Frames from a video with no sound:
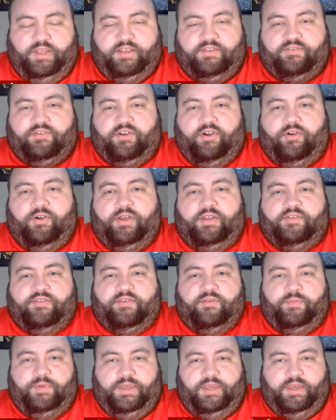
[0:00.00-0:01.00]
It's going
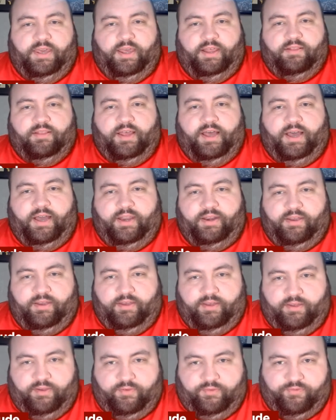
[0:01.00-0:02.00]
to be a lot
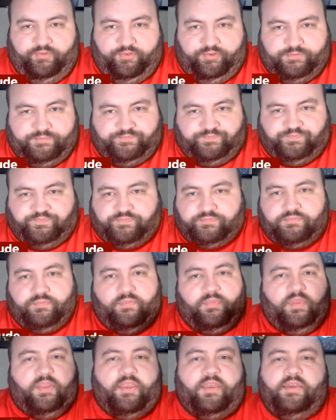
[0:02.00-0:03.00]
of
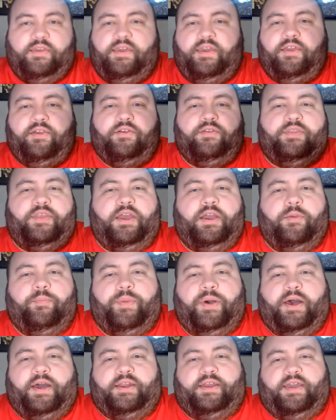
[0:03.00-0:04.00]
here and there
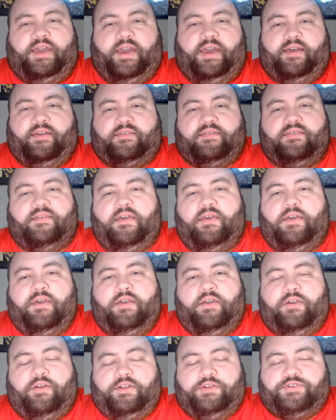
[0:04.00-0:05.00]
podcasts.
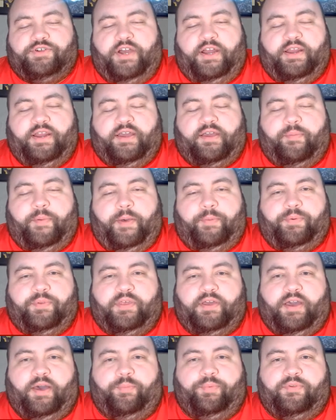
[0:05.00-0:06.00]
Going to try to come up with
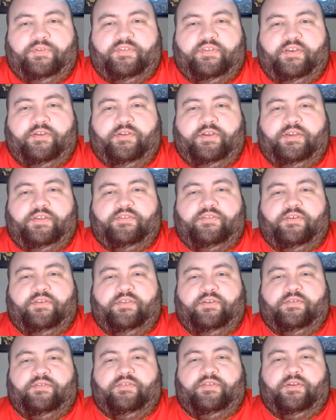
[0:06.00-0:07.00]
a couple series
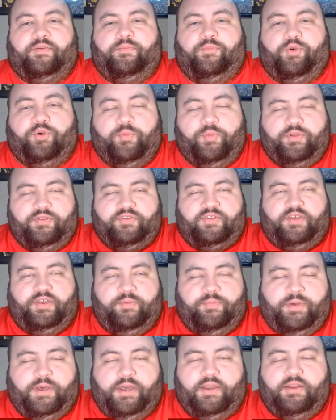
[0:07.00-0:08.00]
so there's some
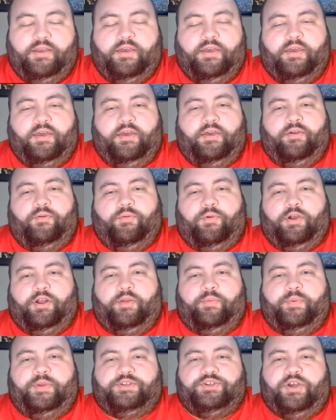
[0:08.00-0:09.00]
normalcy, but we're
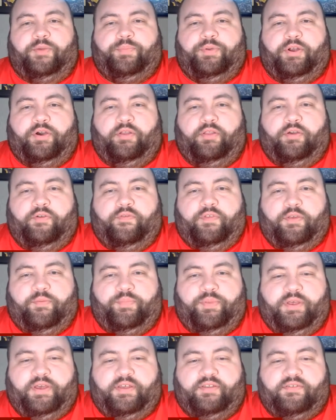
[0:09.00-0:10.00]
going to be jumping all over the
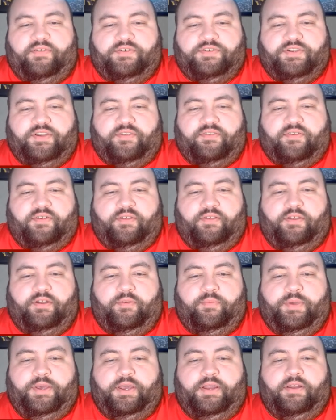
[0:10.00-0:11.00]
place just a
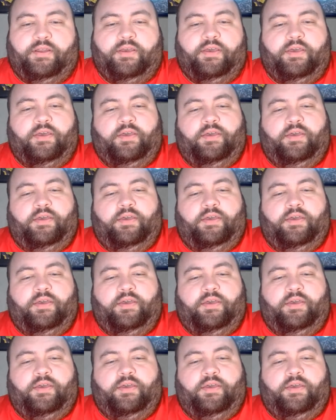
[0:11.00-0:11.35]
little bit.